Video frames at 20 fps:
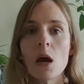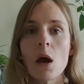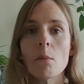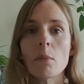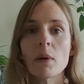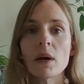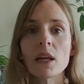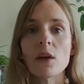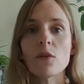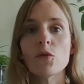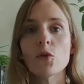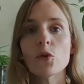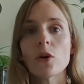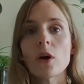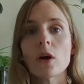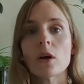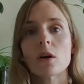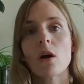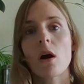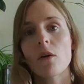But if you're
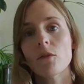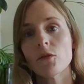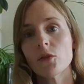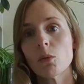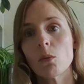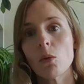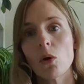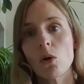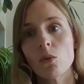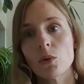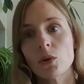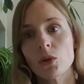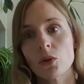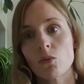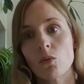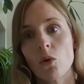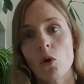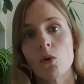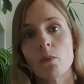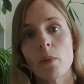not comfortable with a
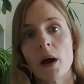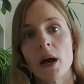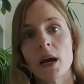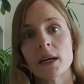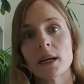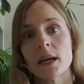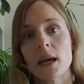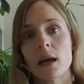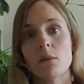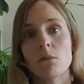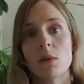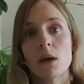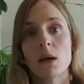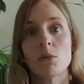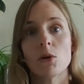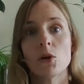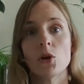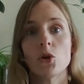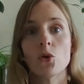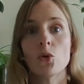road bike and
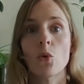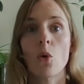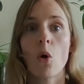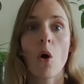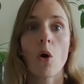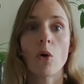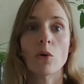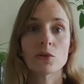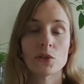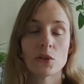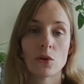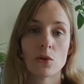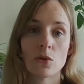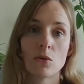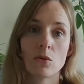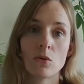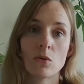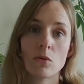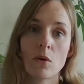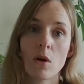maybe you
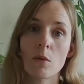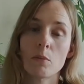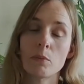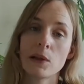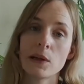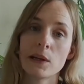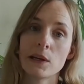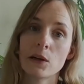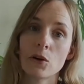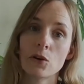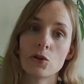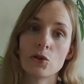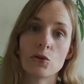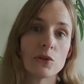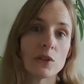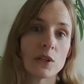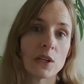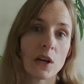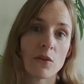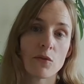also are planning on
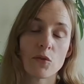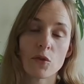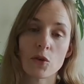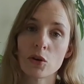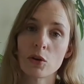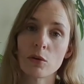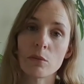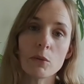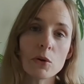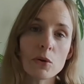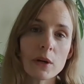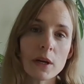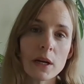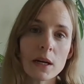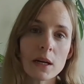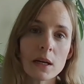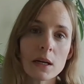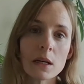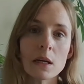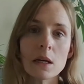using it for
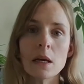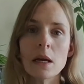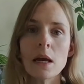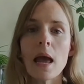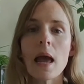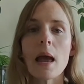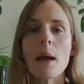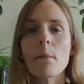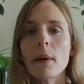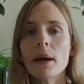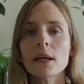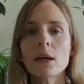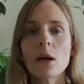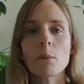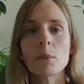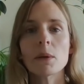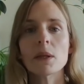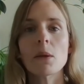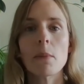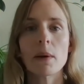commuting, it might
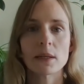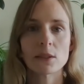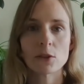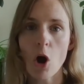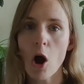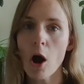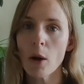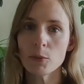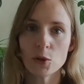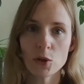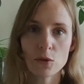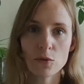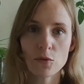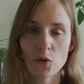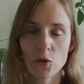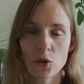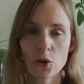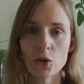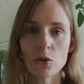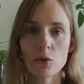not be the best option
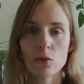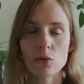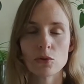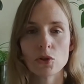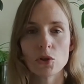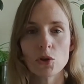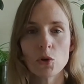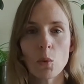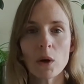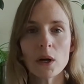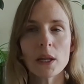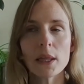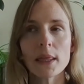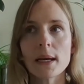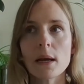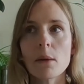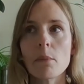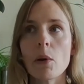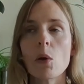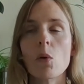for you. So you want to
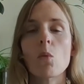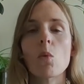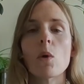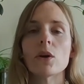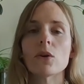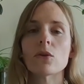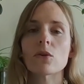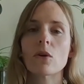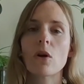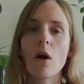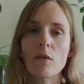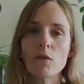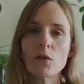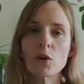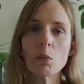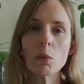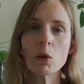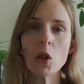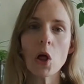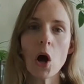think about what you're
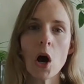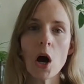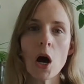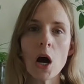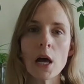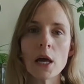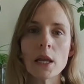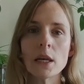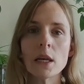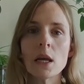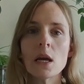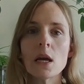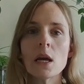comfortable on,